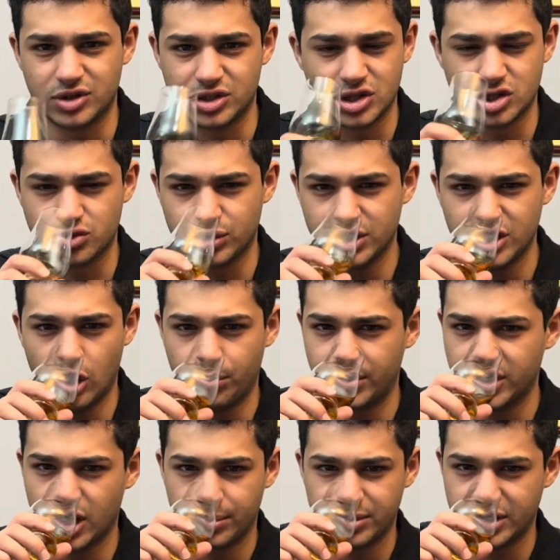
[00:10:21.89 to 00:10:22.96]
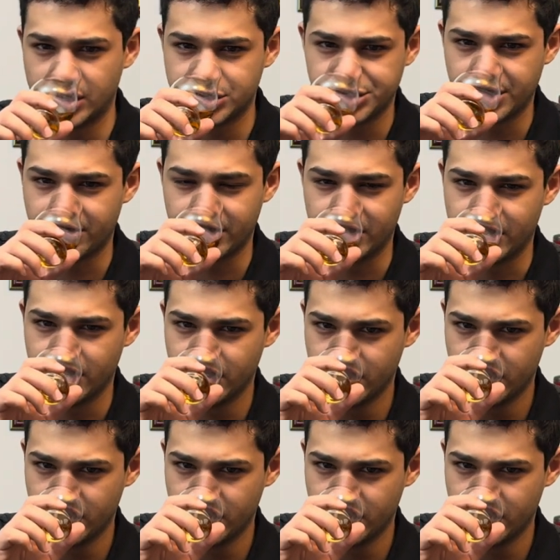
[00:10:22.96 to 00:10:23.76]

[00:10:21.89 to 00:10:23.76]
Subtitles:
this is really opening up in that cherry.